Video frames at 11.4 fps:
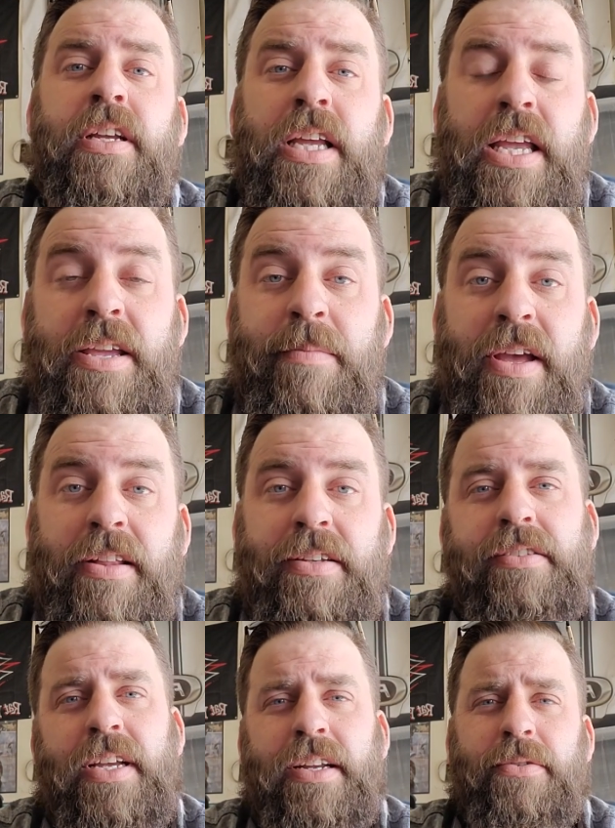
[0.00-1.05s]
email
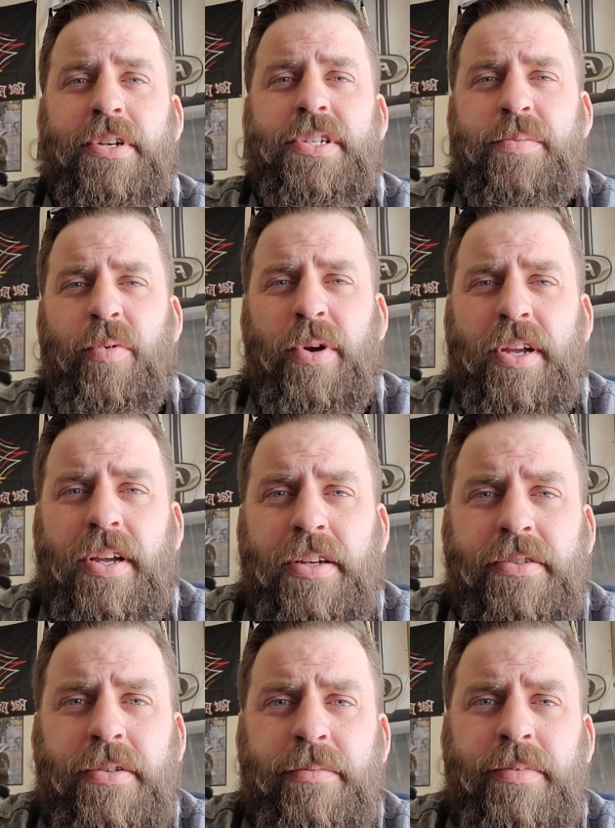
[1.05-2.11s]
us at
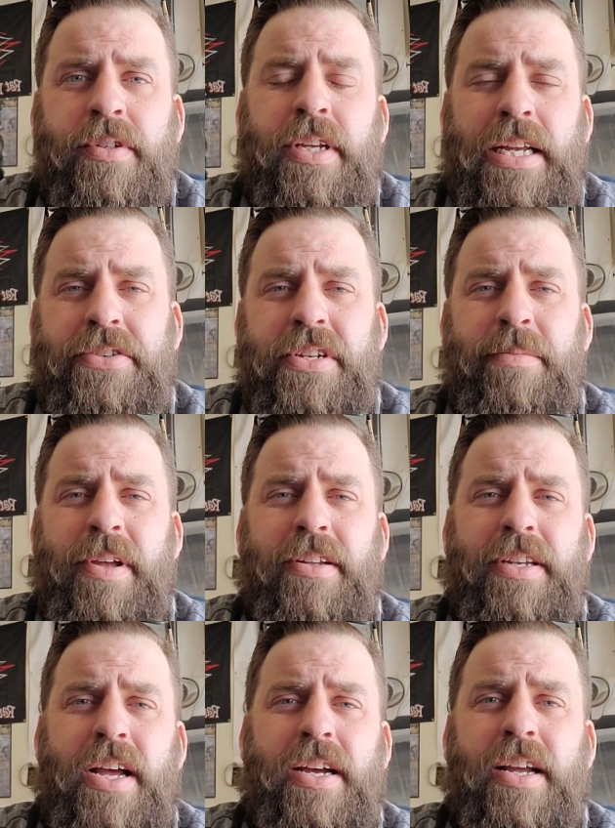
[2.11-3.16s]

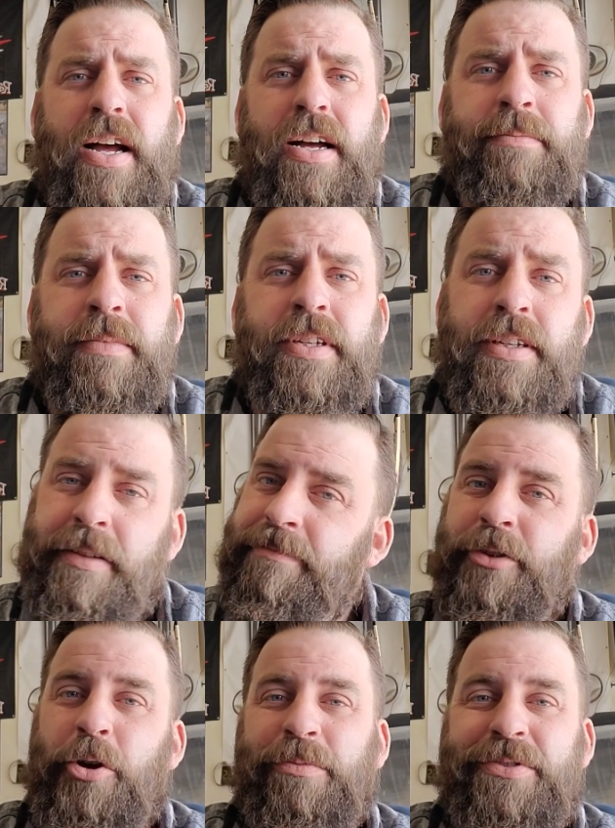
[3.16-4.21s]
greasyboycustoms@gmail.com.
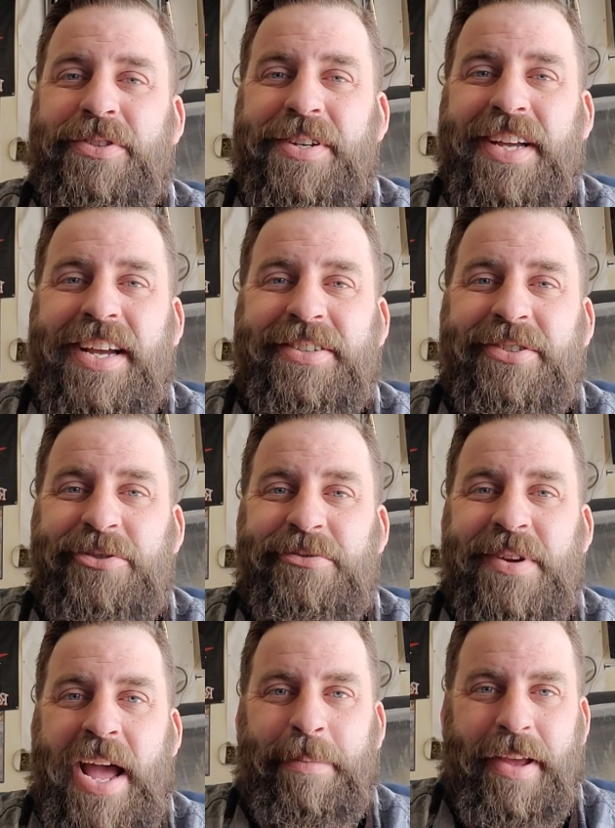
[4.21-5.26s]
Hope to see you guys soon.
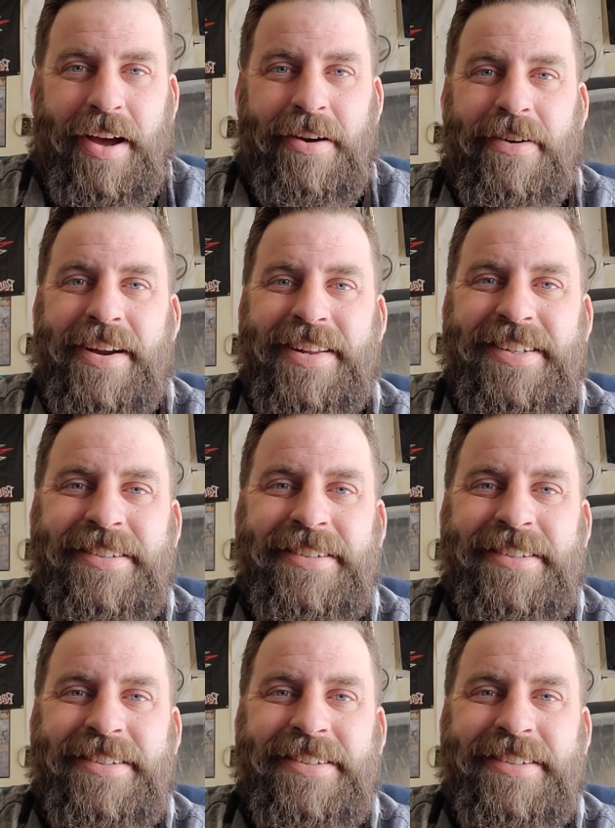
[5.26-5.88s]
Happy hot rodding.